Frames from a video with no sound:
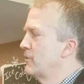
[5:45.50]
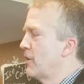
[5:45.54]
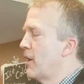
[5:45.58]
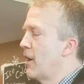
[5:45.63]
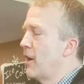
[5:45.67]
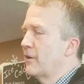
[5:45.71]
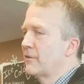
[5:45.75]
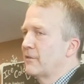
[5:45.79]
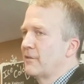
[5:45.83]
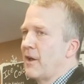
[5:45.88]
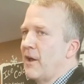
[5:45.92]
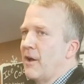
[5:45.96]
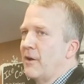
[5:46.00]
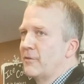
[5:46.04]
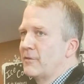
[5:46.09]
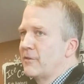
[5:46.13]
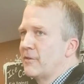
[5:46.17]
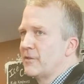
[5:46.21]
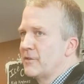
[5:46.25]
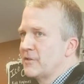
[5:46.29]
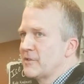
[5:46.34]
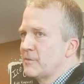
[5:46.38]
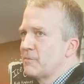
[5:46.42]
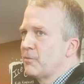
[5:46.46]
talked
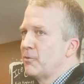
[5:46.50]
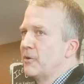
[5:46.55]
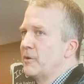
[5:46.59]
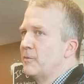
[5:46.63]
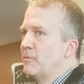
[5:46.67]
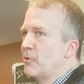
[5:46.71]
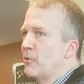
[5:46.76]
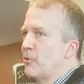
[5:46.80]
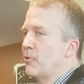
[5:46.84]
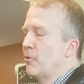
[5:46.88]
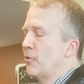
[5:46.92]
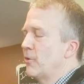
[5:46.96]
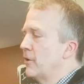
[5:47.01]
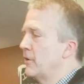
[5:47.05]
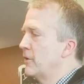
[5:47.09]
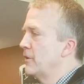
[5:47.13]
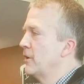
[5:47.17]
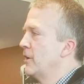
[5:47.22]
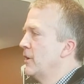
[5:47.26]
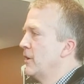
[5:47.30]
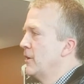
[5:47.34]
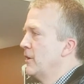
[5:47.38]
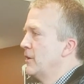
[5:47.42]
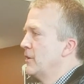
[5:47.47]
down to the Supreme
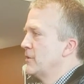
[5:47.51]
Court.